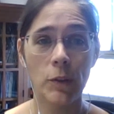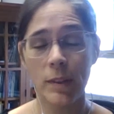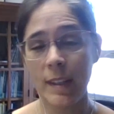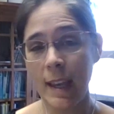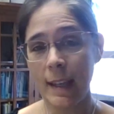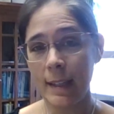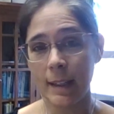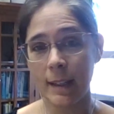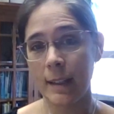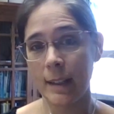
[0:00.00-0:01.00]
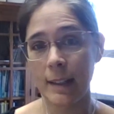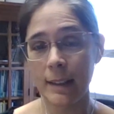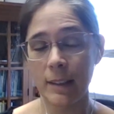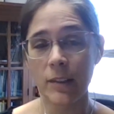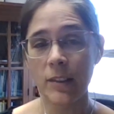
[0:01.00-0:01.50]
to take a
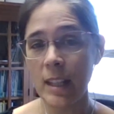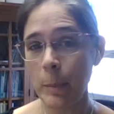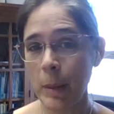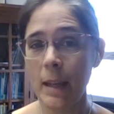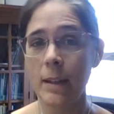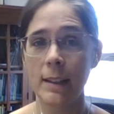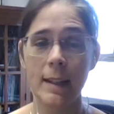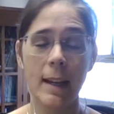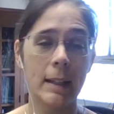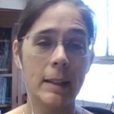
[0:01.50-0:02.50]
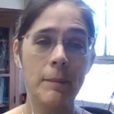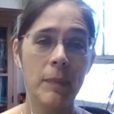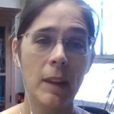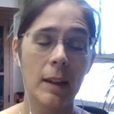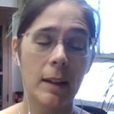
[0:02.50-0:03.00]
little snip here and there,
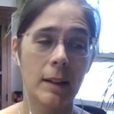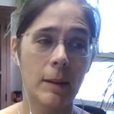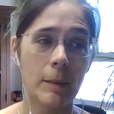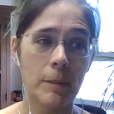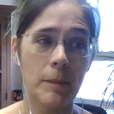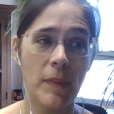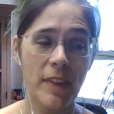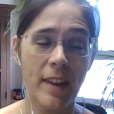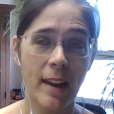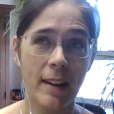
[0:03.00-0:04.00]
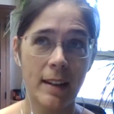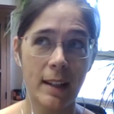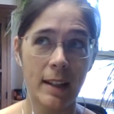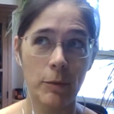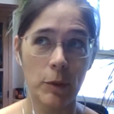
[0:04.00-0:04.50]
then
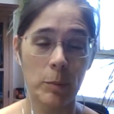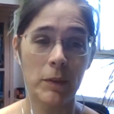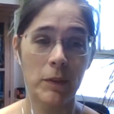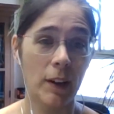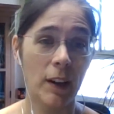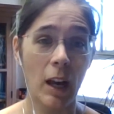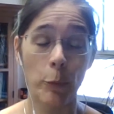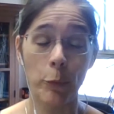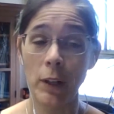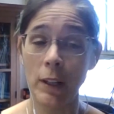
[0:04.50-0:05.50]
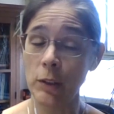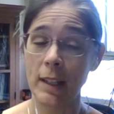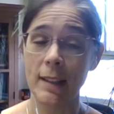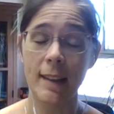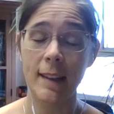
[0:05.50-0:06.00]
it will be very helpful, and you
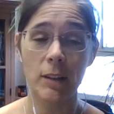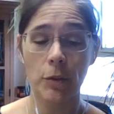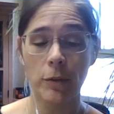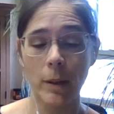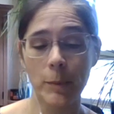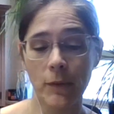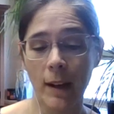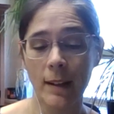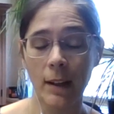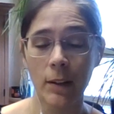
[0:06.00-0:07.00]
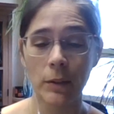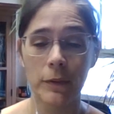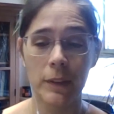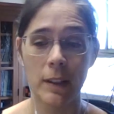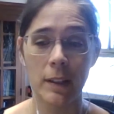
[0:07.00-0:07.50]
can take the thrips right out
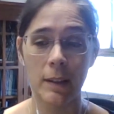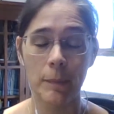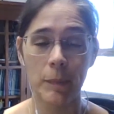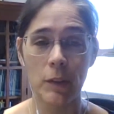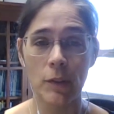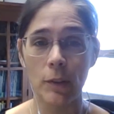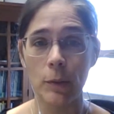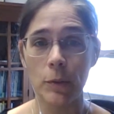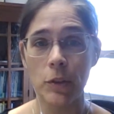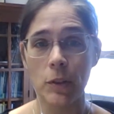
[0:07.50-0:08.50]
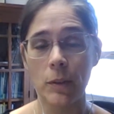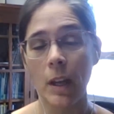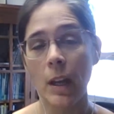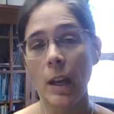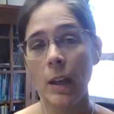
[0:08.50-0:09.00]
of the solution
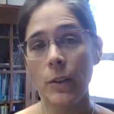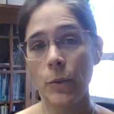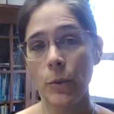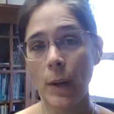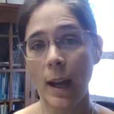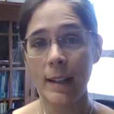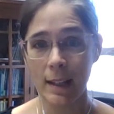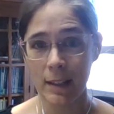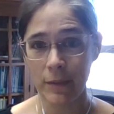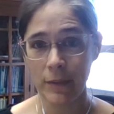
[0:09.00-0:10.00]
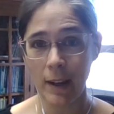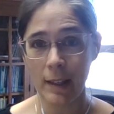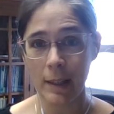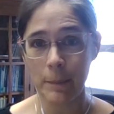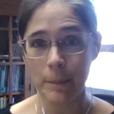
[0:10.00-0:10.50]
to identify
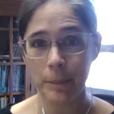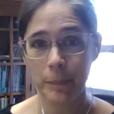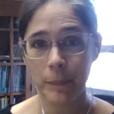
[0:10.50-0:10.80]
them.